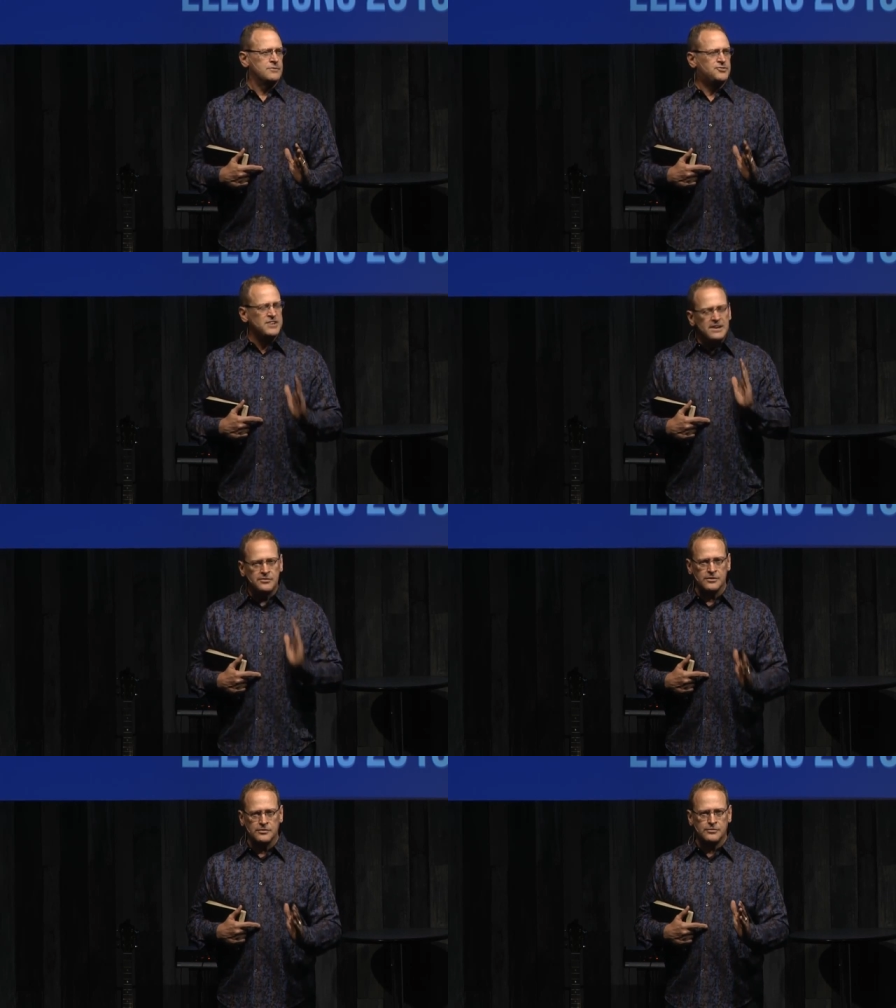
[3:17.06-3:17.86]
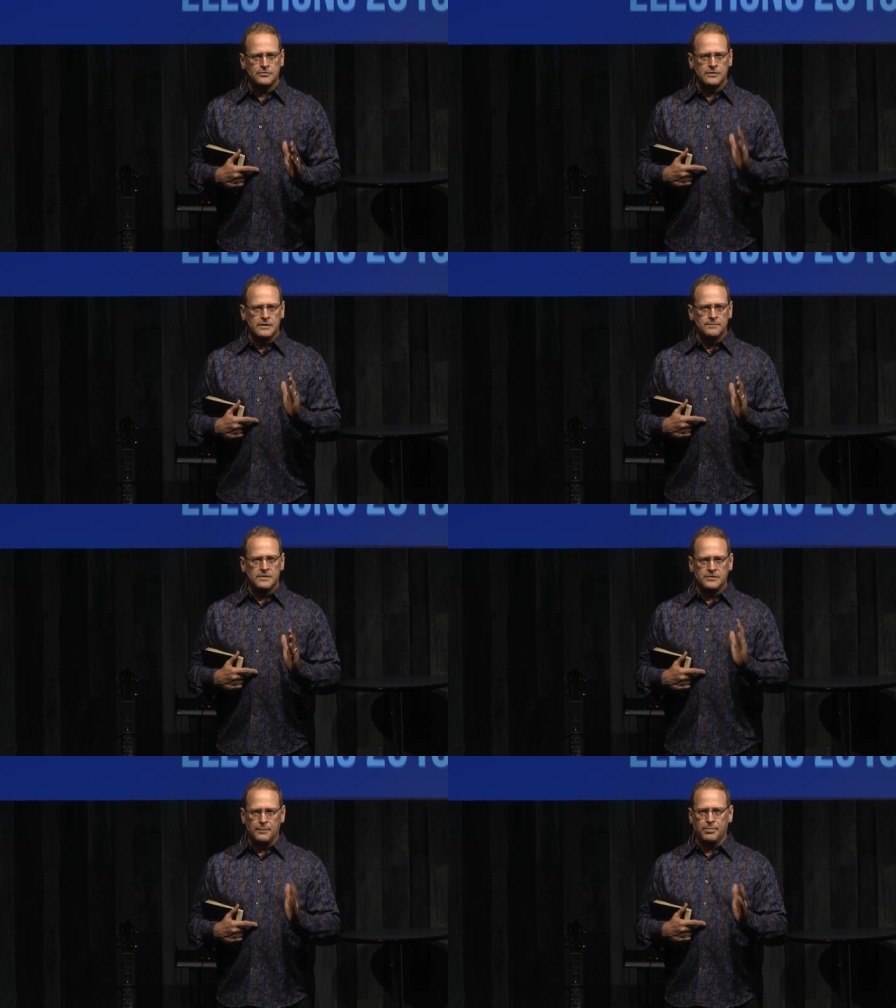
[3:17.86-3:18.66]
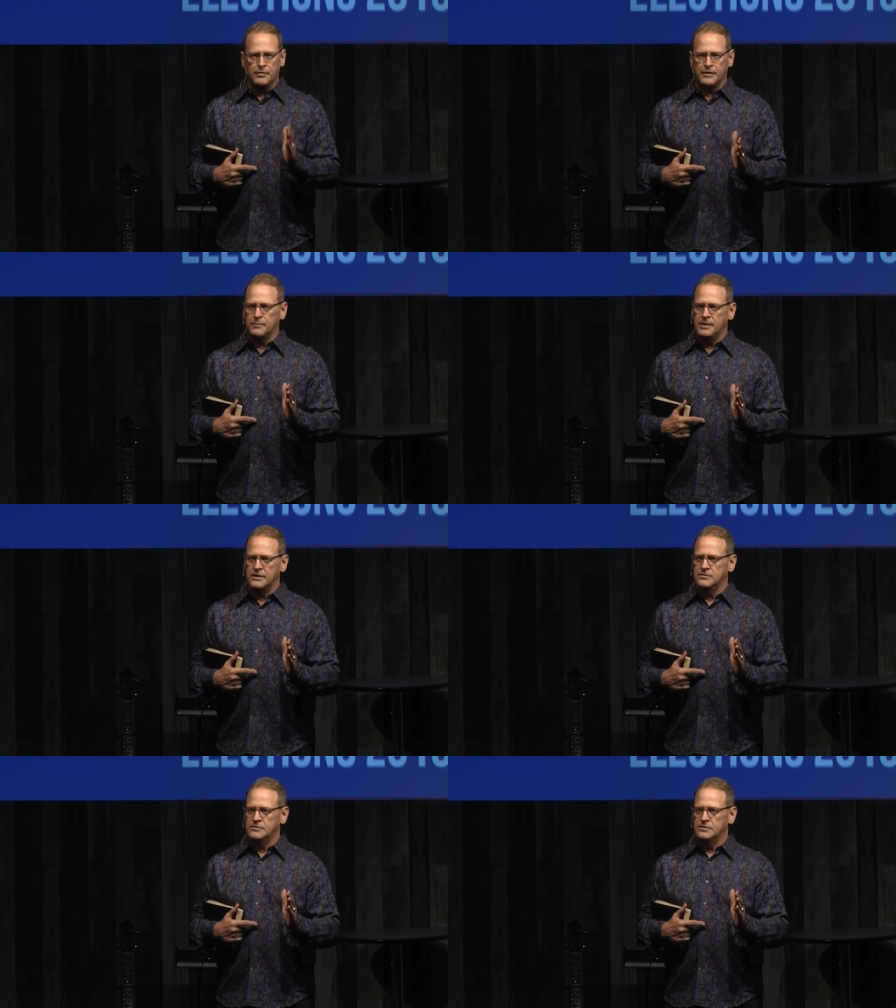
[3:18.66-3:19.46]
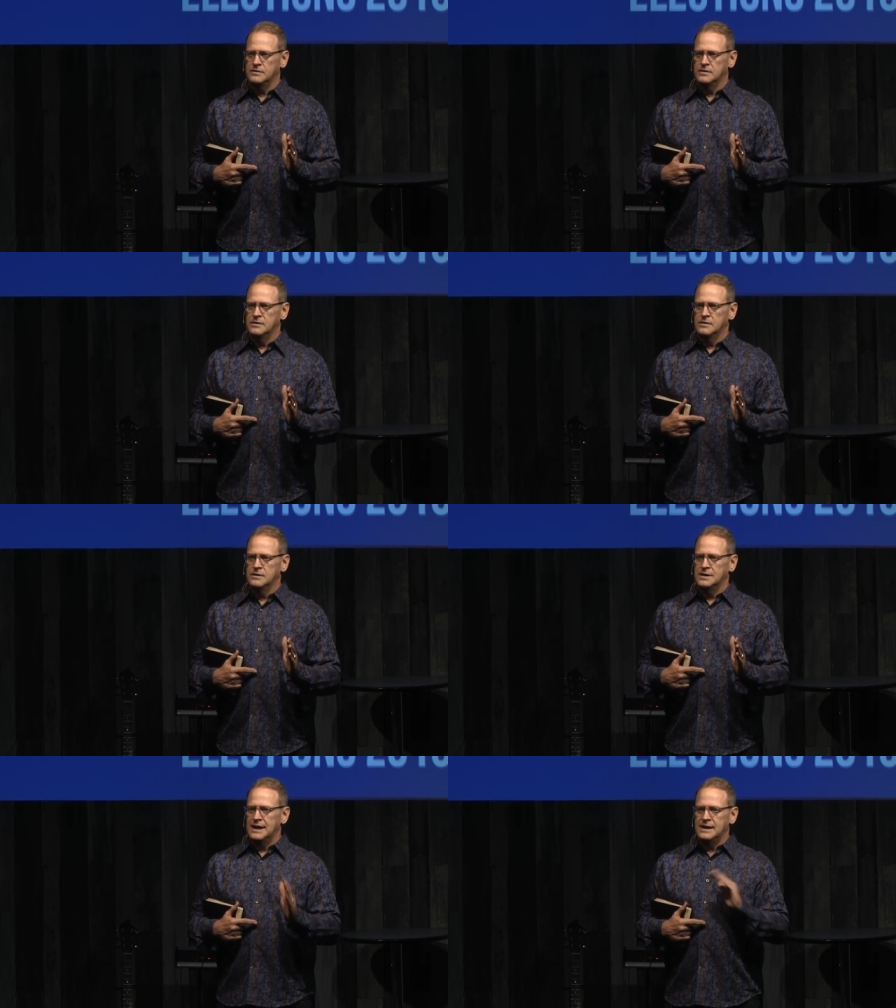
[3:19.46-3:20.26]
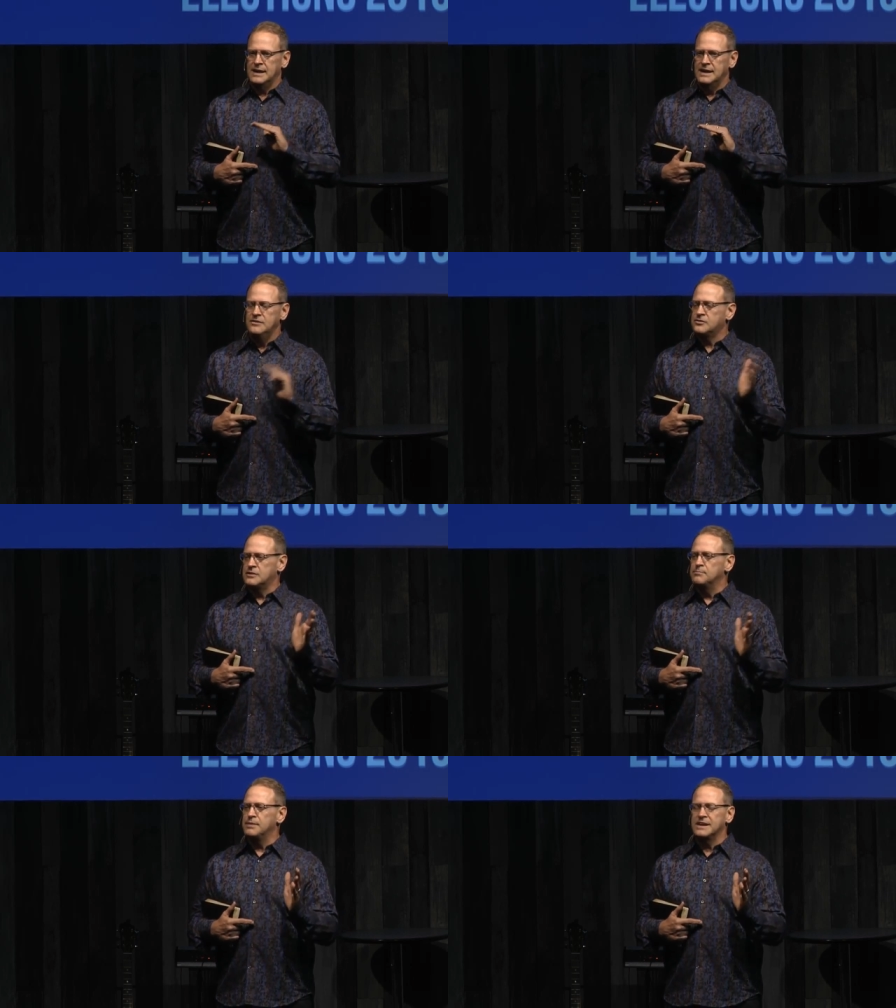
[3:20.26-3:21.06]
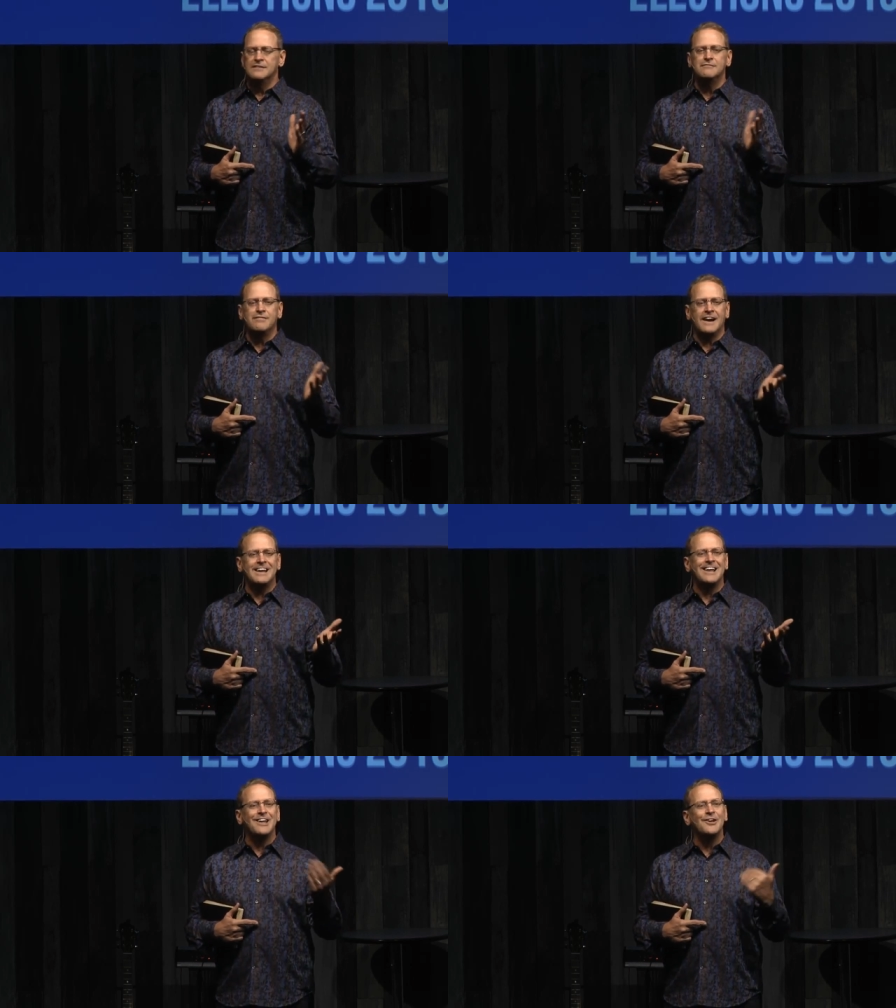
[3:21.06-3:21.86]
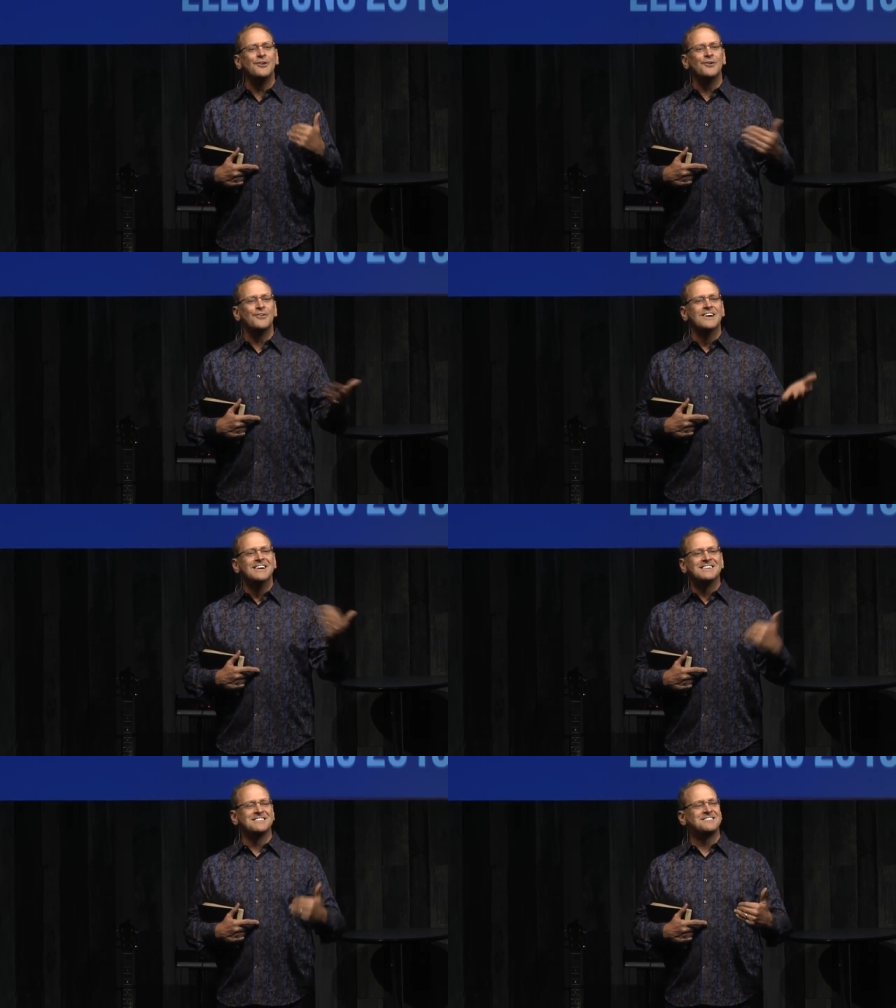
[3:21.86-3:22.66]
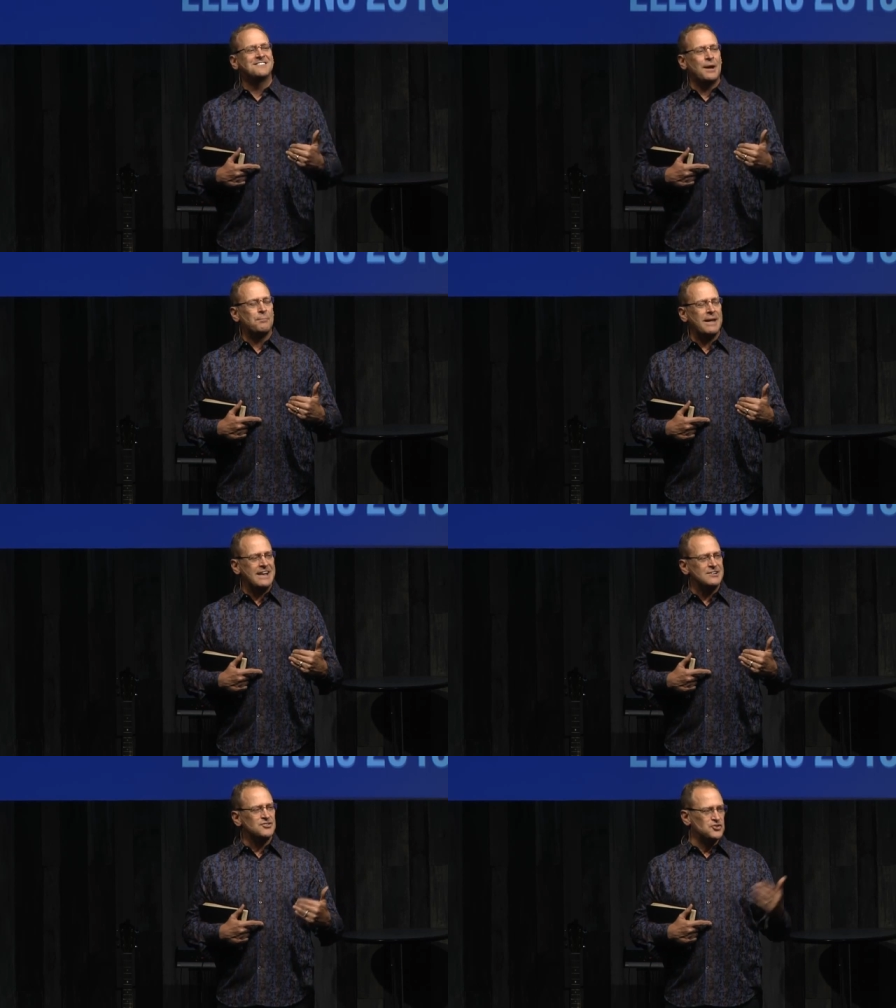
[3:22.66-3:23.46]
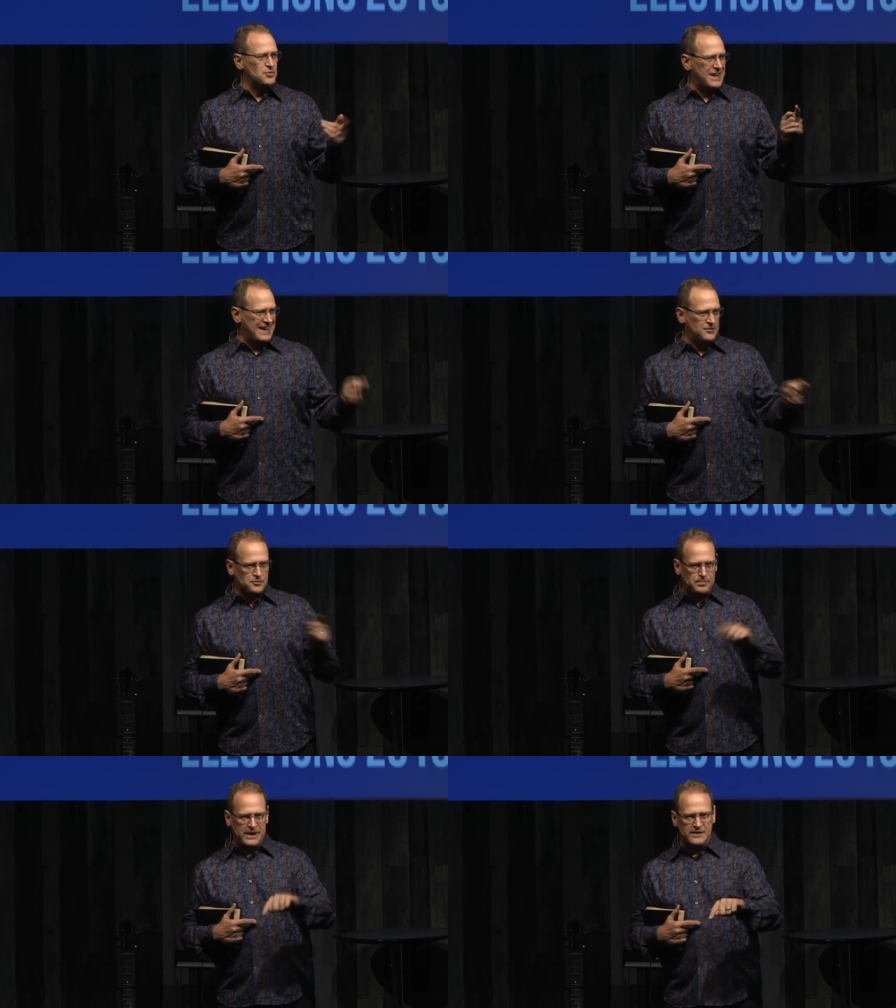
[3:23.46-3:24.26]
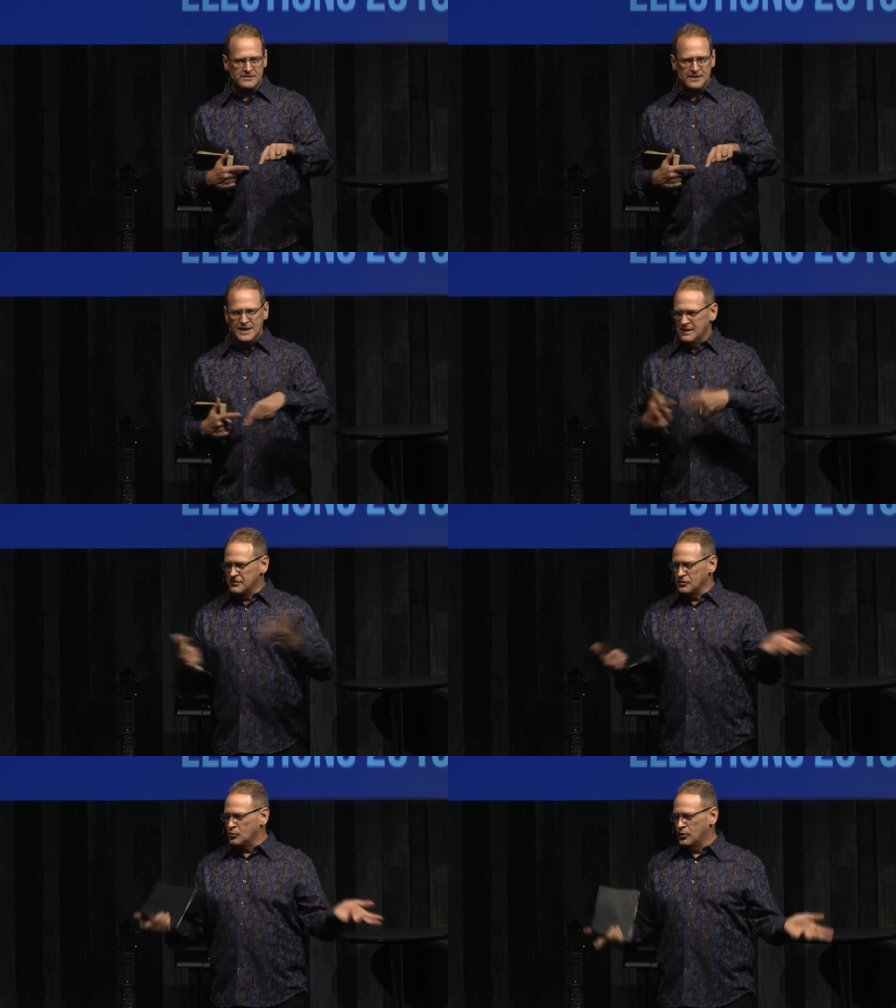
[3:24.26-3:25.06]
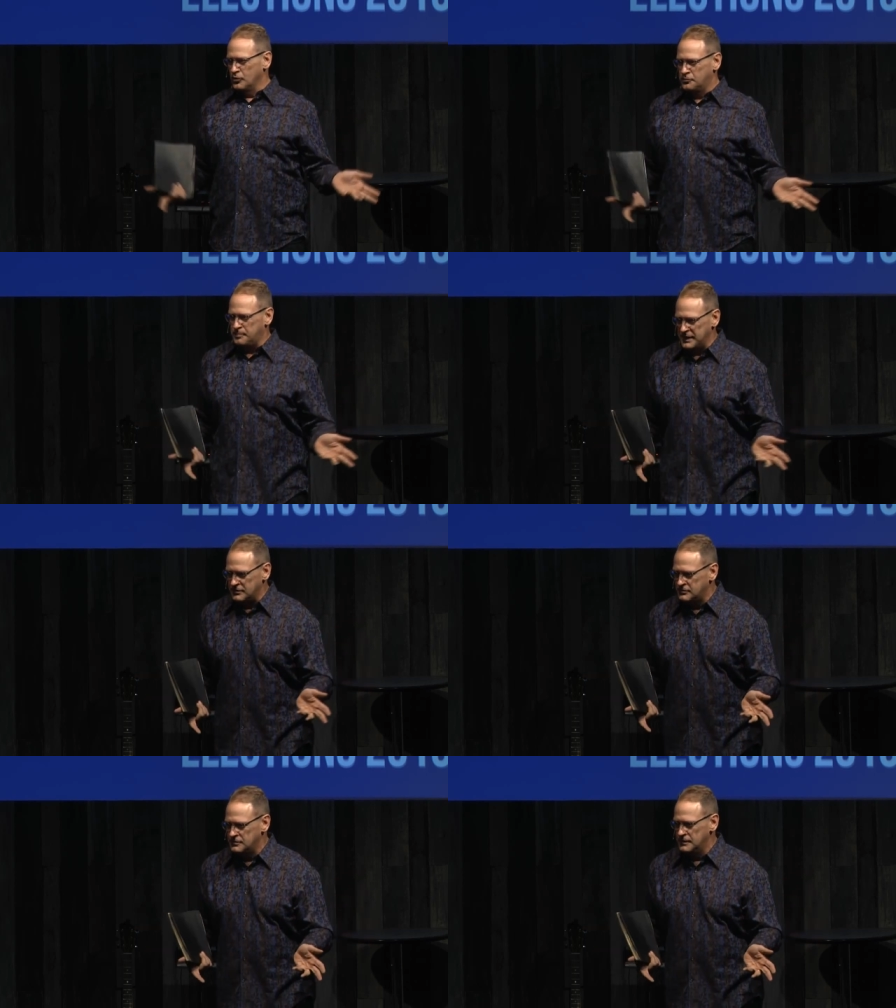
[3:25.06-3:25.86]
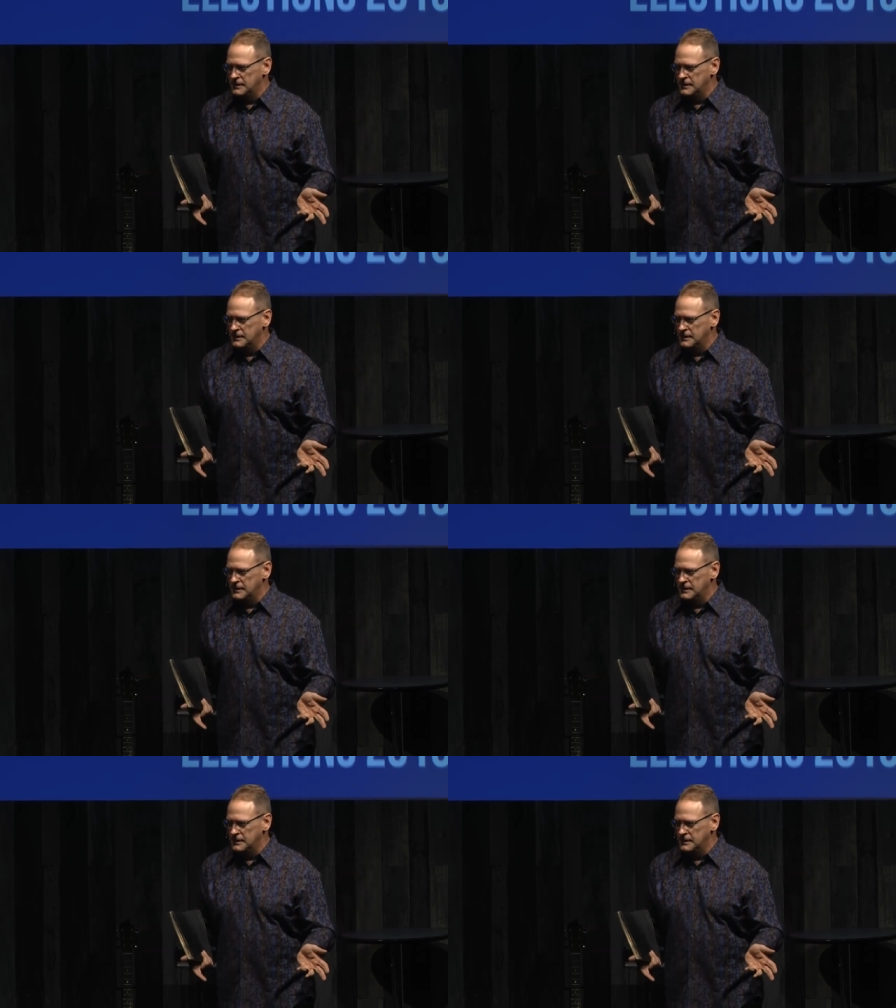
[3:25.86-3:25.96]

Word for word: Jesus is that perfect peace. And he's simply inviting you to step into his peace, not this world's peace.